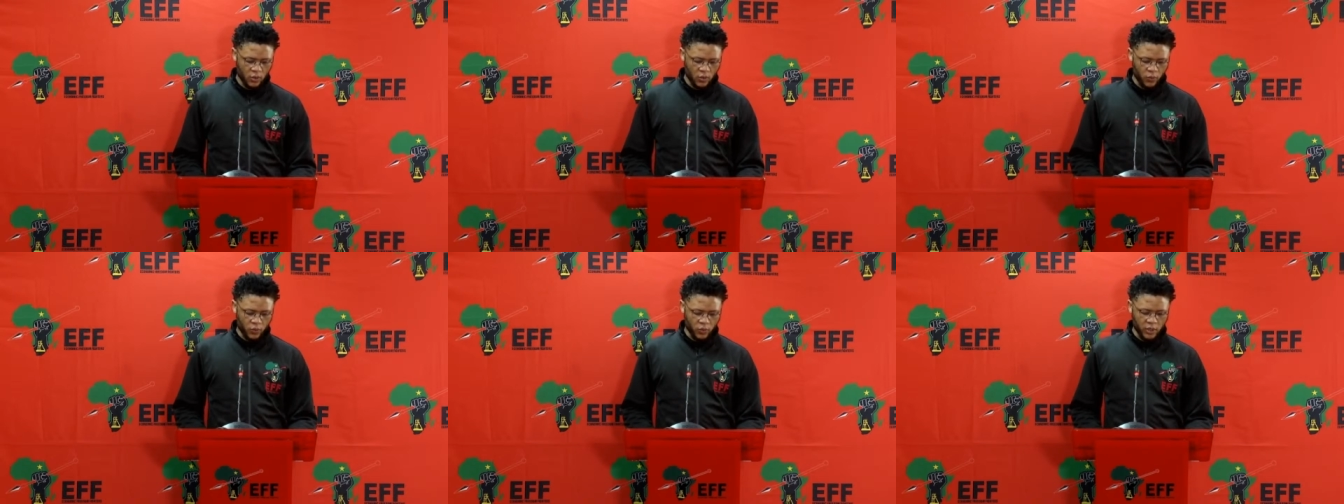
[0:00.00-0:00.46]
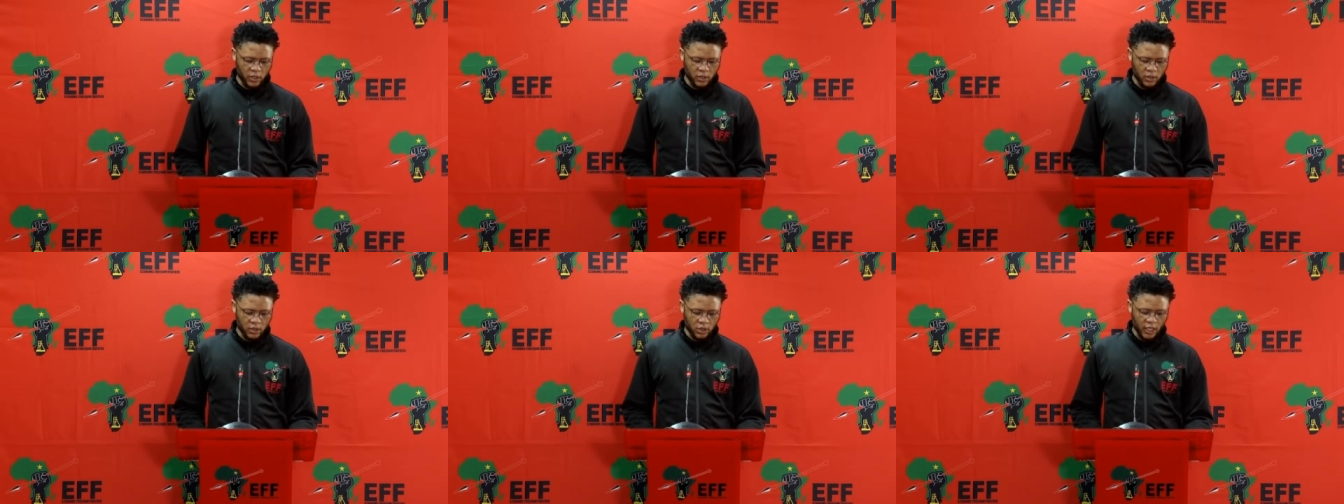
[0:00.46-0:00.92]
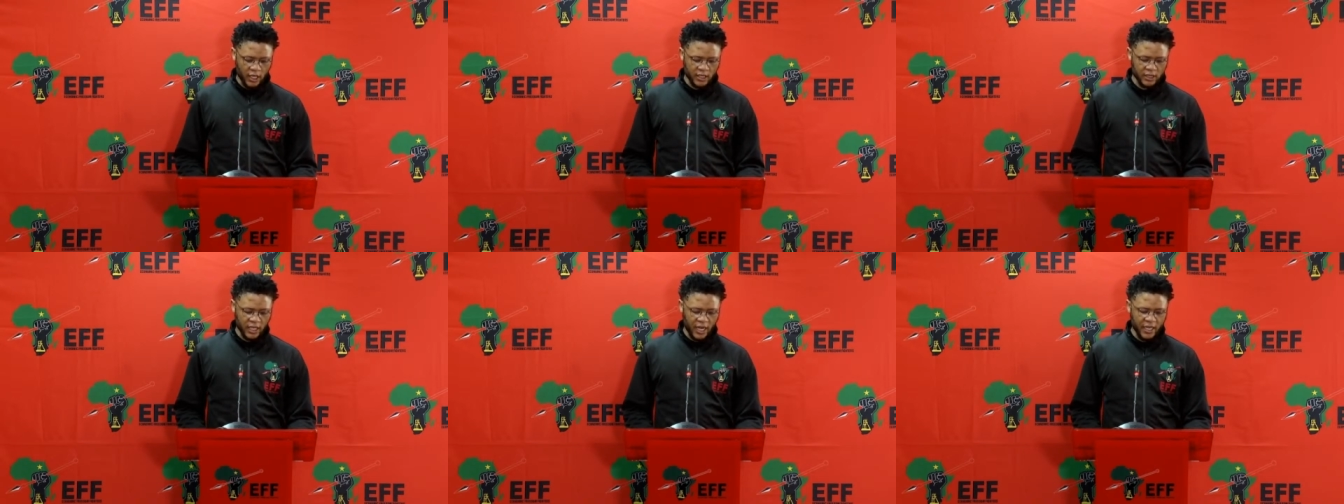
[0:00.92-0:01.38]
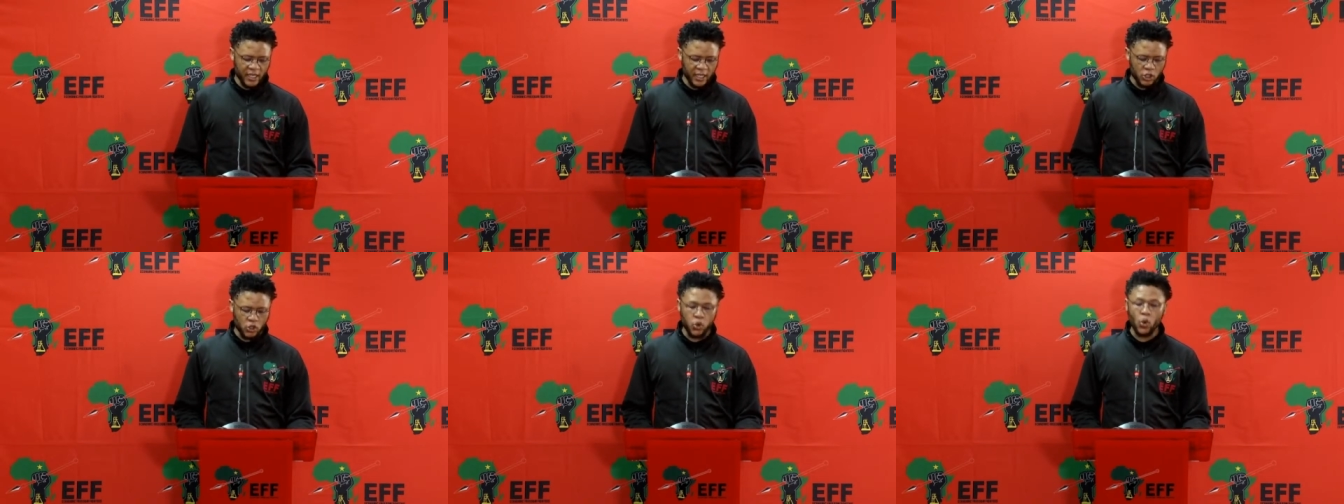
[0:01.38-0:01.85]
just under two
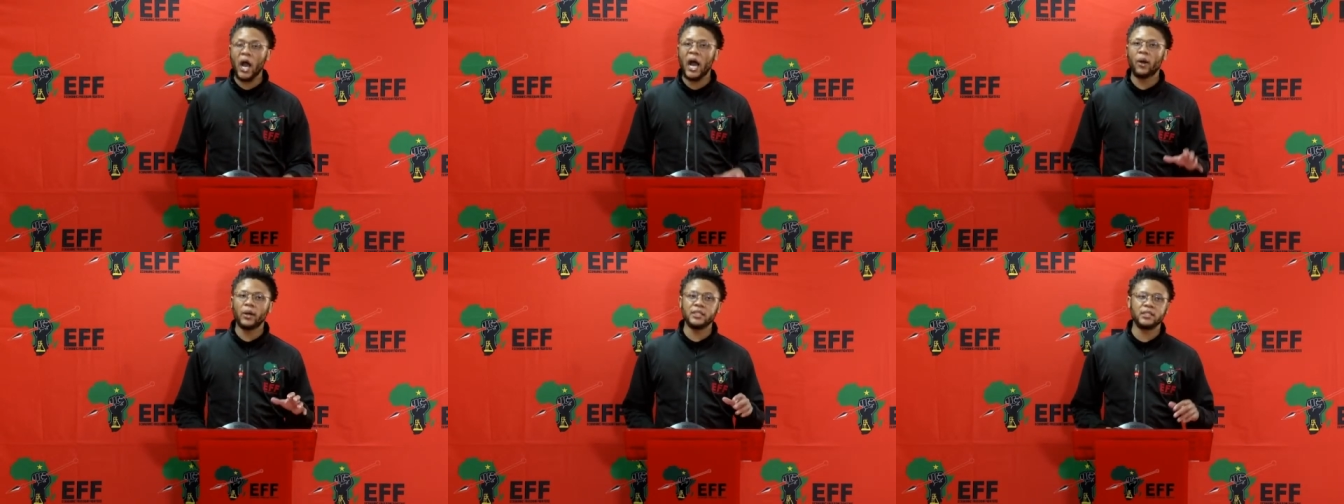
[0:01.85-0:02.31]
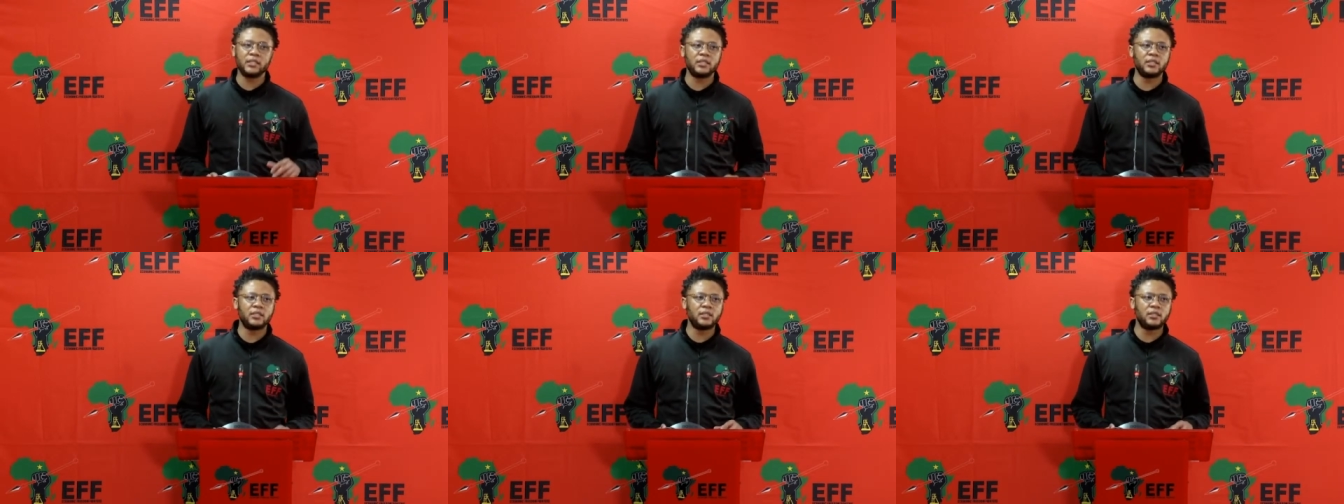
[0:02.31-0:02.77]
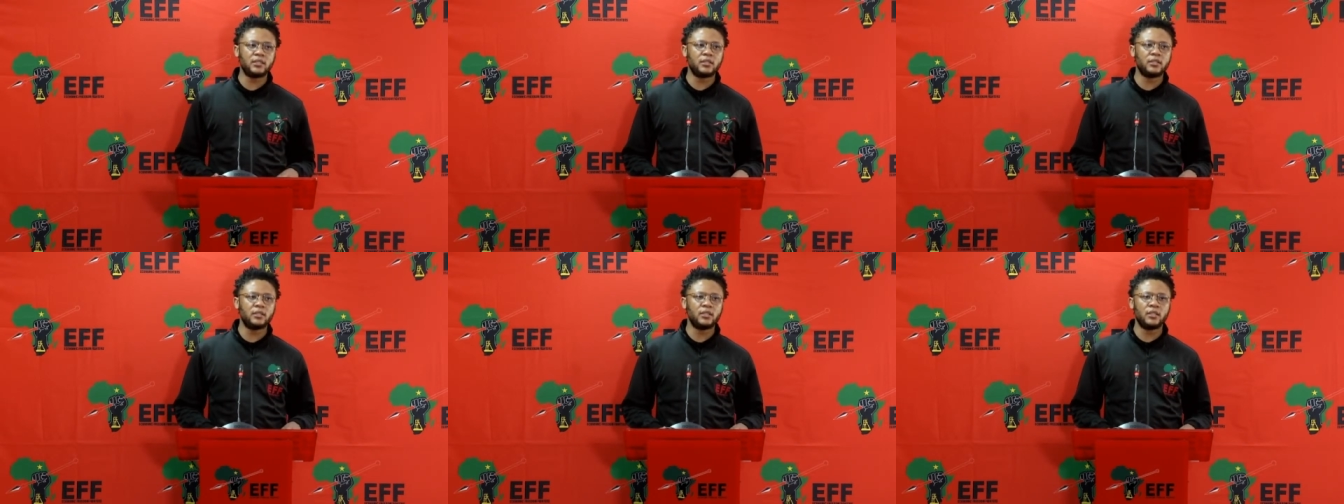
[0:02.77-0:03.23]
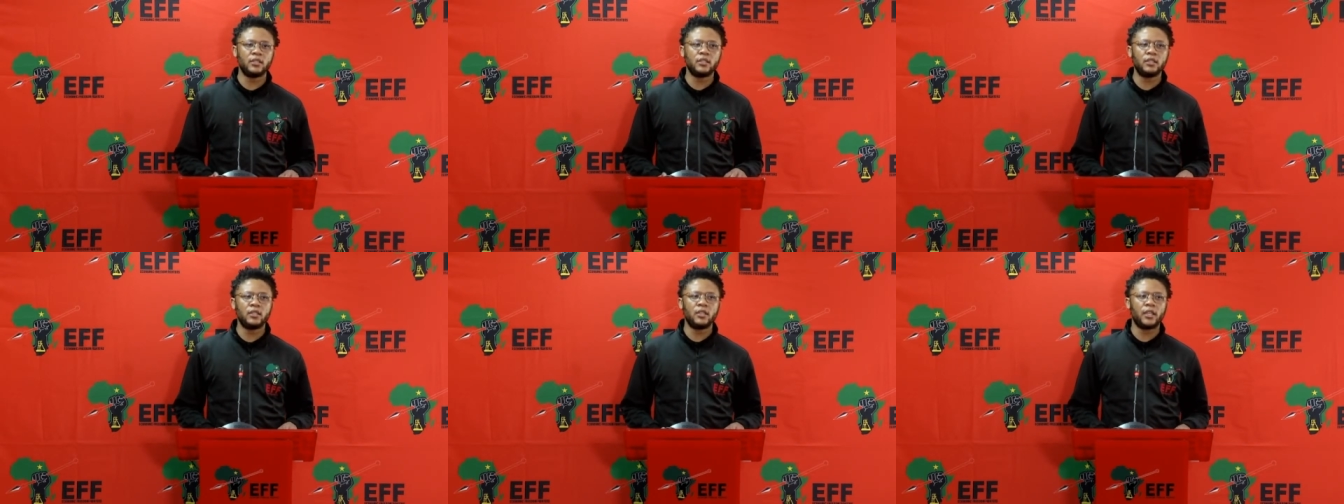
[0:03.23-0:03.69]
hours. Any
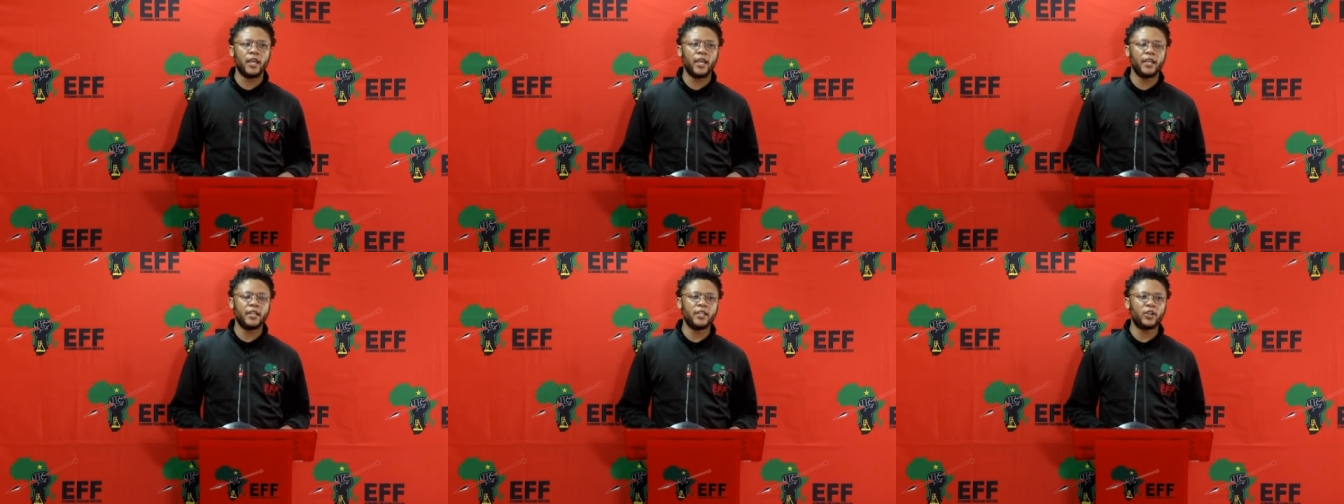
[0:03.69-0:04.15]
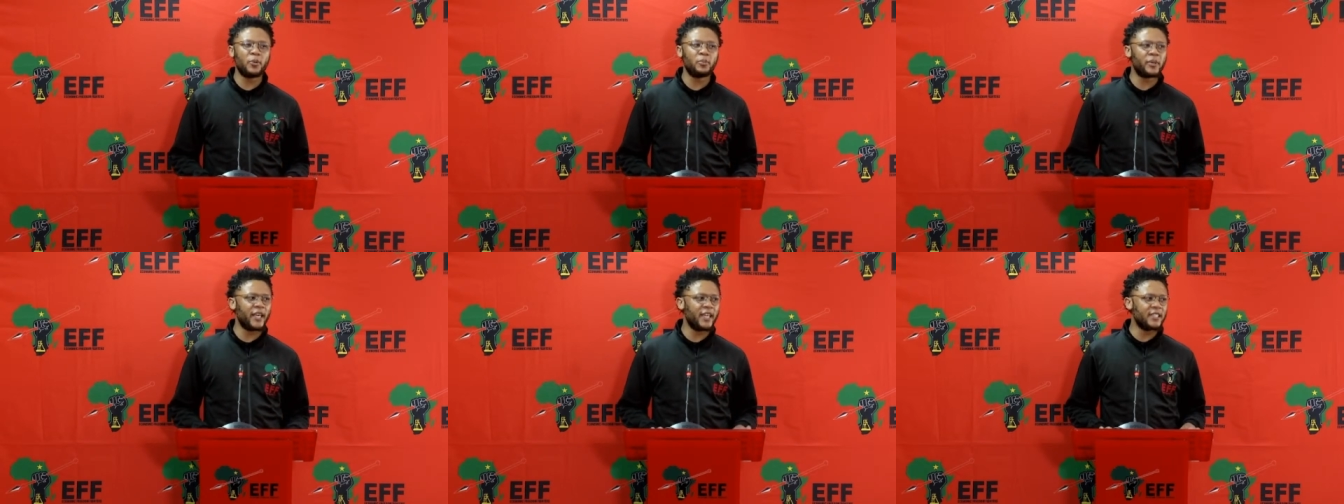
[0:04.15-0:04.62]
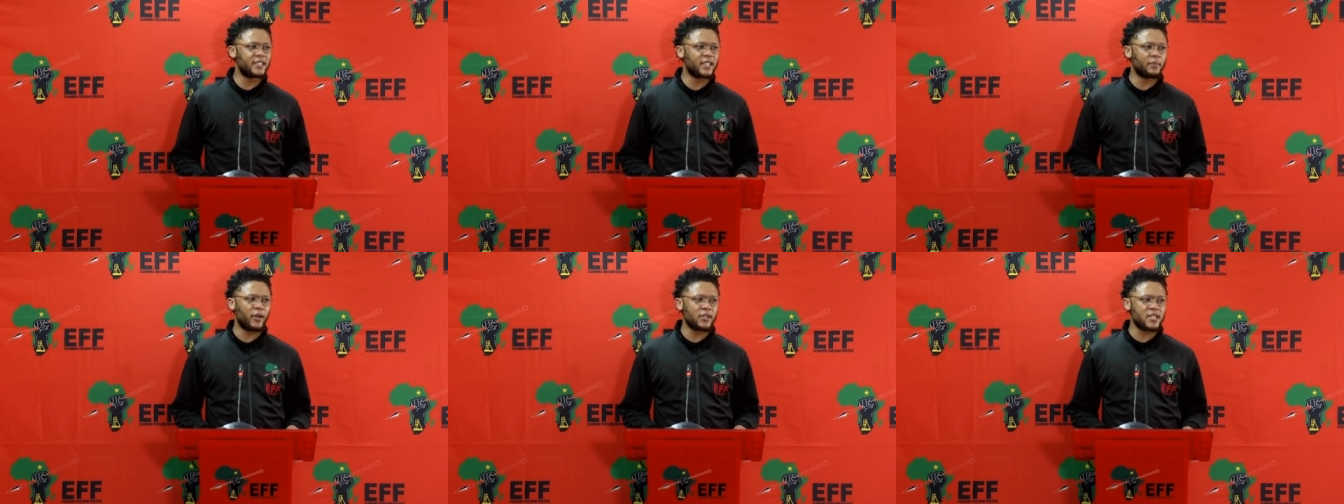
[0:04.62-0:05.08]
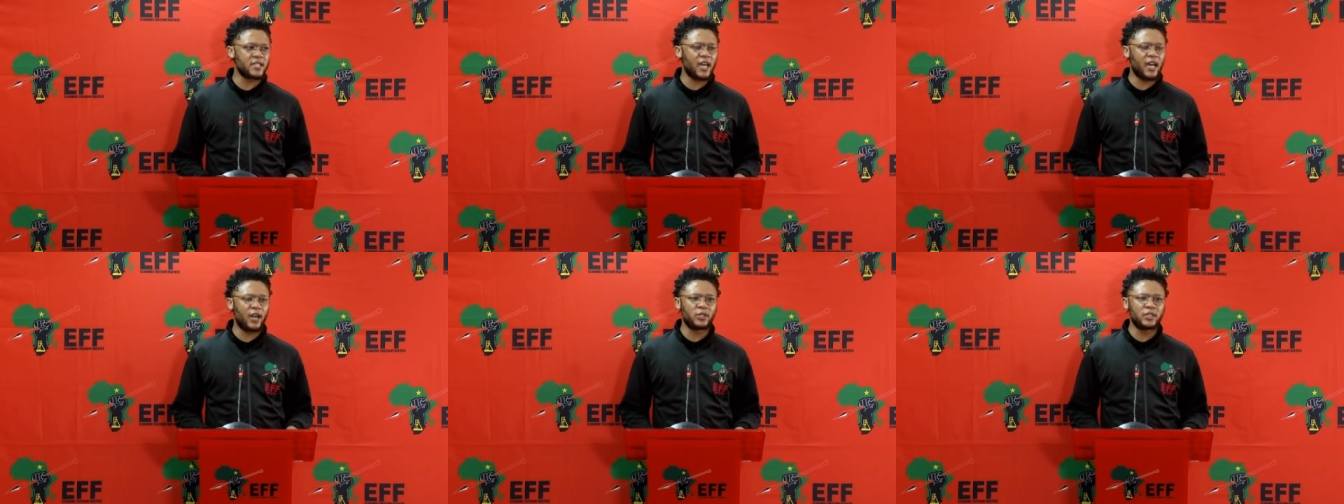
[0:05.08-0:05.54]
complaints about sound,
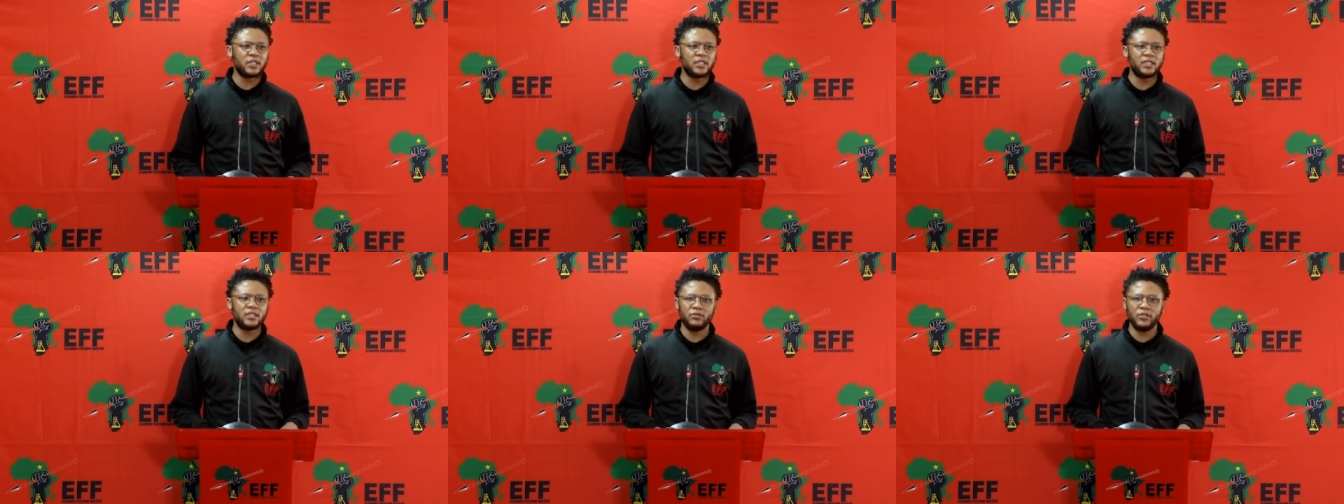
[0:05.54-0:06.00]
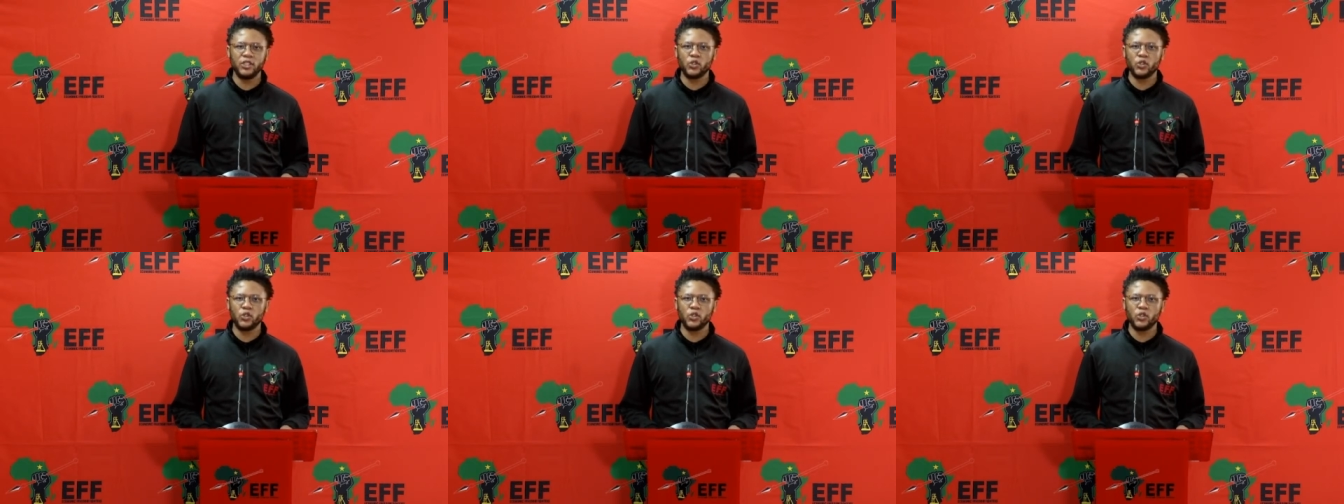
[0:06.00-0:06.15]
visuals,